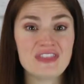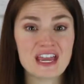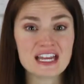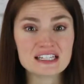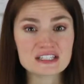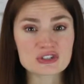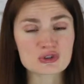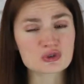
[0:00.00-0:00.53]

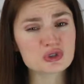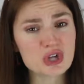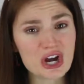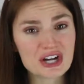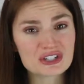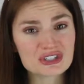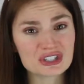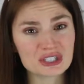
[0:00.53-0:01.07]
that's
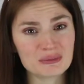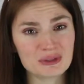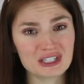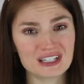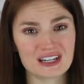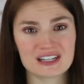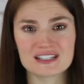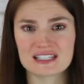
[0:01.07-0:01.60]
largely
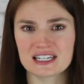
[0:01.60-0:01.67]
because